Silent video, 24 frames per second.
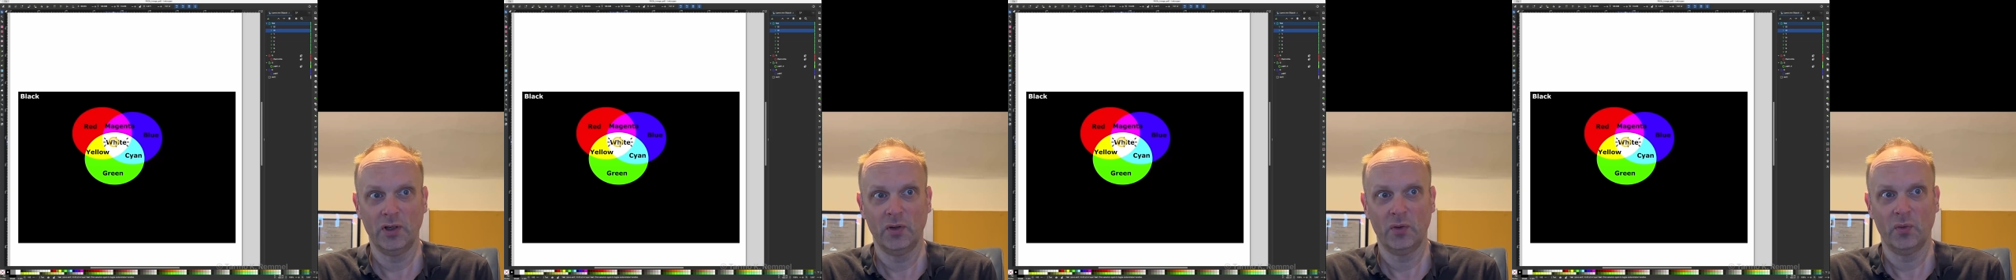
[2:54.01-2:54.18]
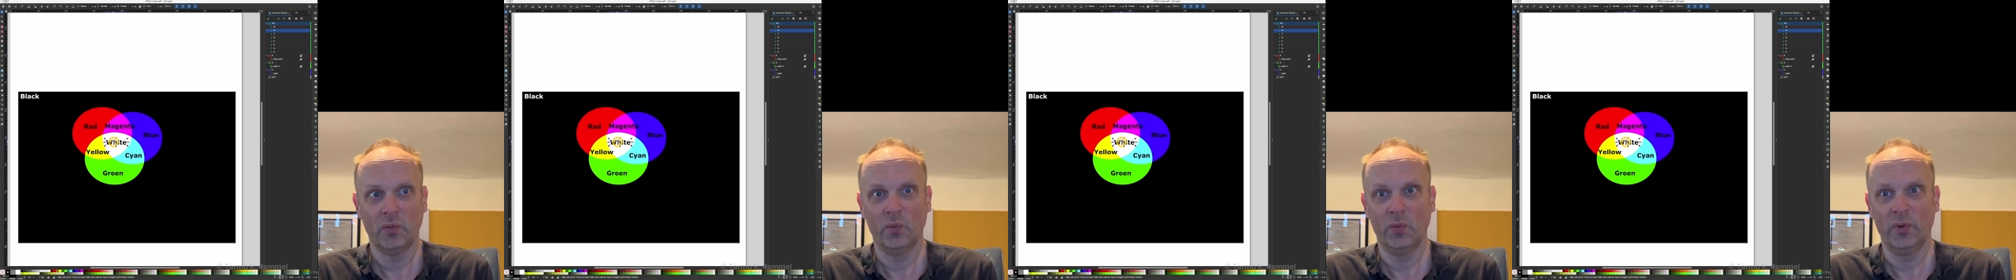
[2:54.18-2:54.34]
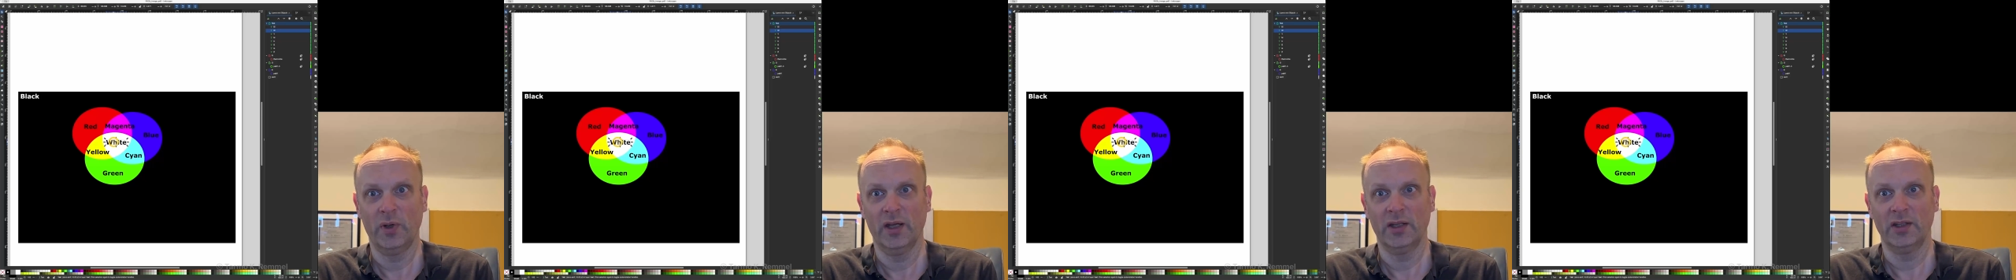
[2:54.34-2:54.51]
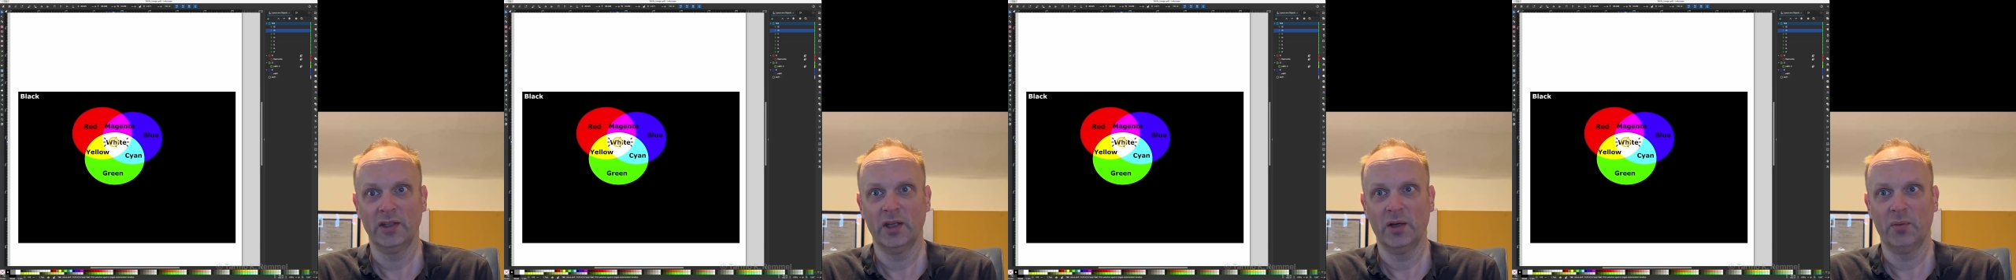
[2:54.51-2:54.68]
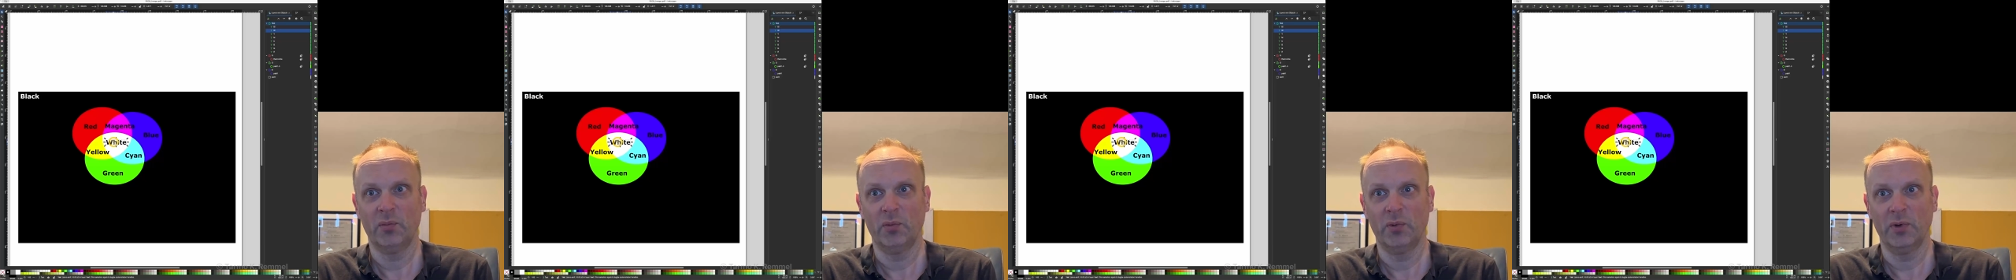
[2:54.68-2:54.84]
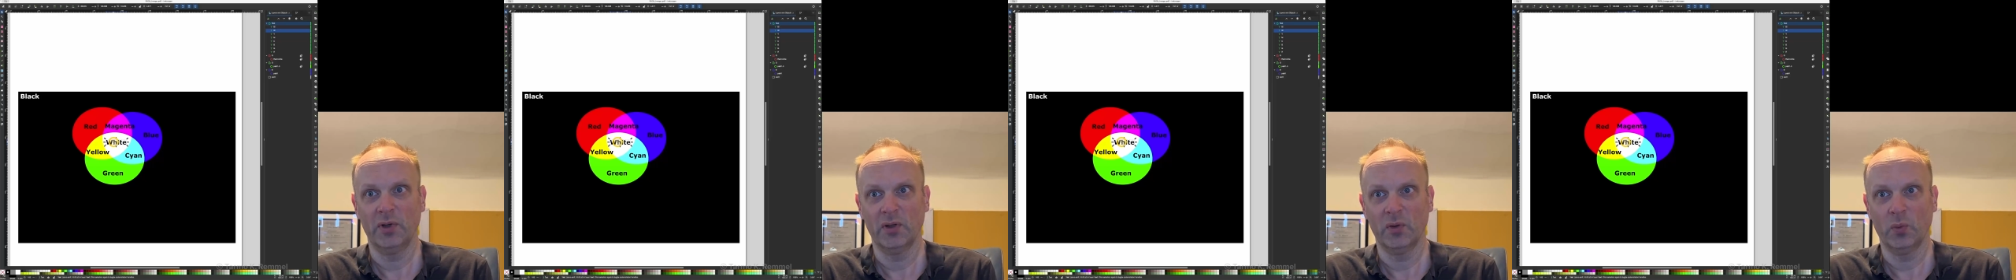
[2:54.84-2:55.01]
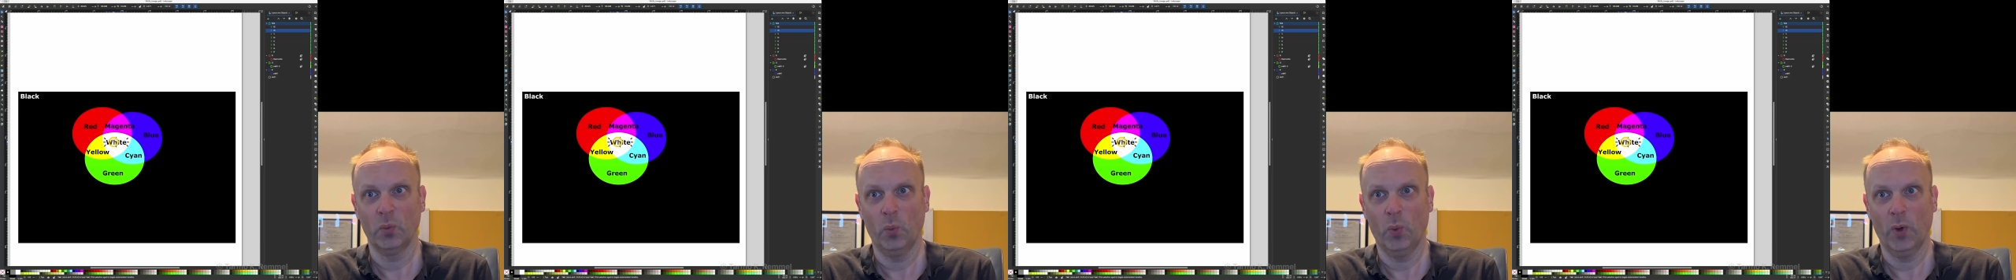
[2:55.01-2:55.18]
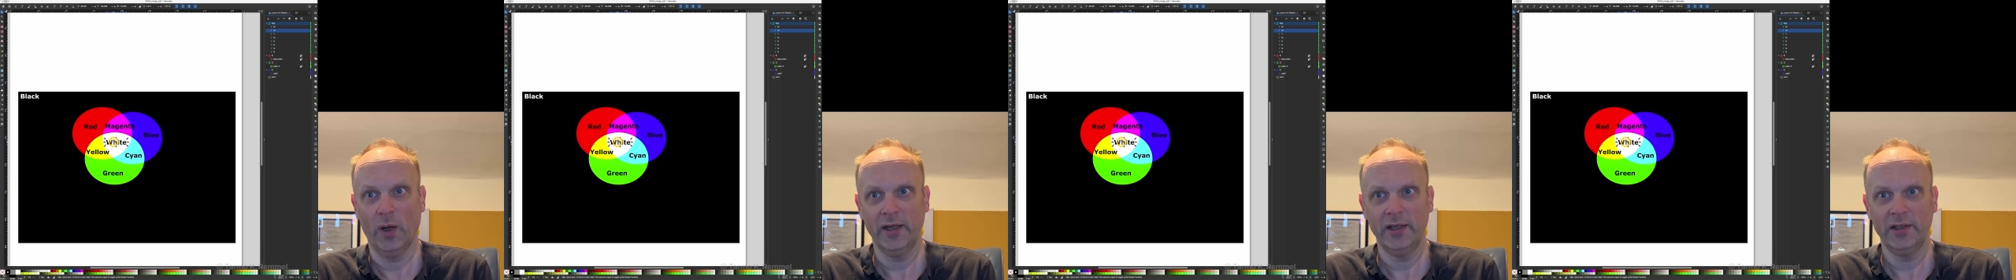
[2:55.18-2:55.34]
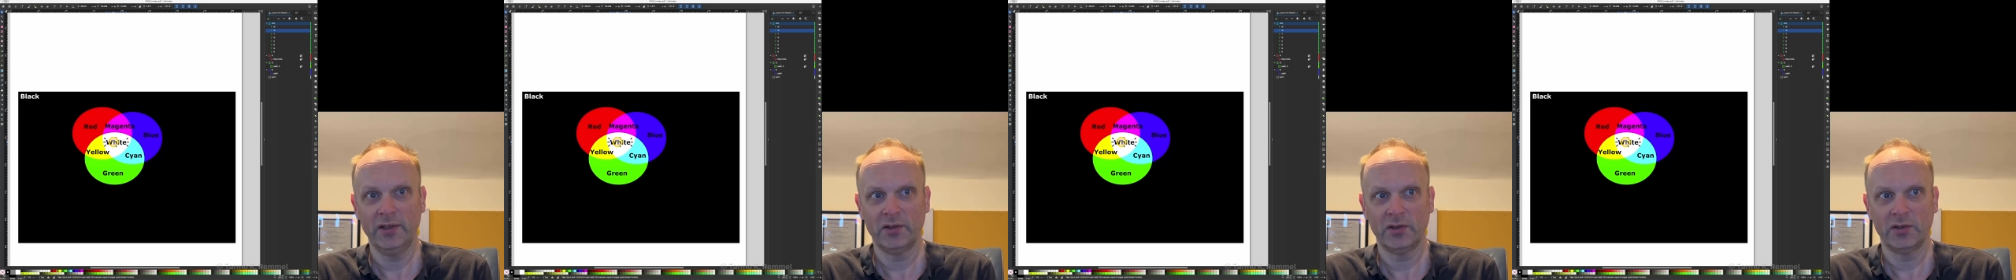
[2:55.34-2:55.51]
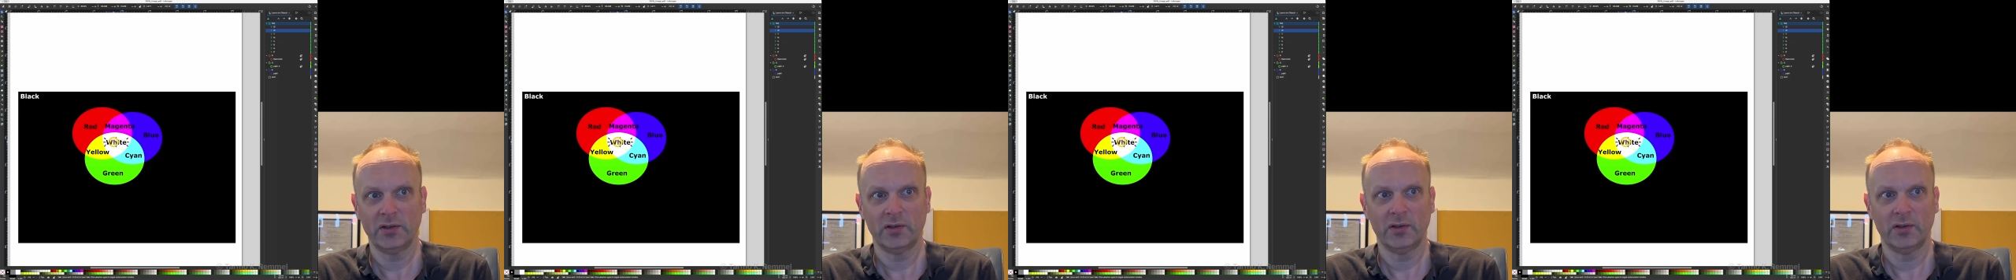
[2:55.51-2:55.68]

we end up with white.